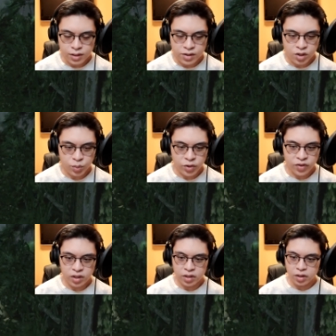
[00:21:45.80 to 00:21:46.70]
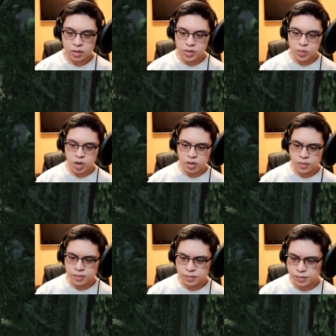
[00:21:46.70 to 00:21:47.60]
These supervillain girls,
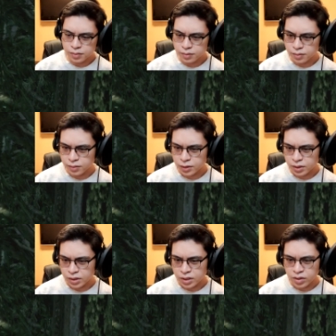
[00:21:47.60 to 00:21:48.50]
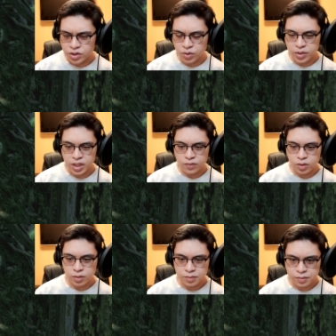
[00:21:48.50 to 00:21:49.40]
bro. They're so
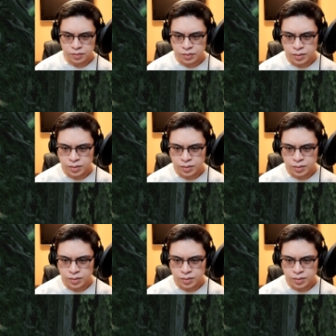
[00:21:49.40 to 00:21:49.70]
evil,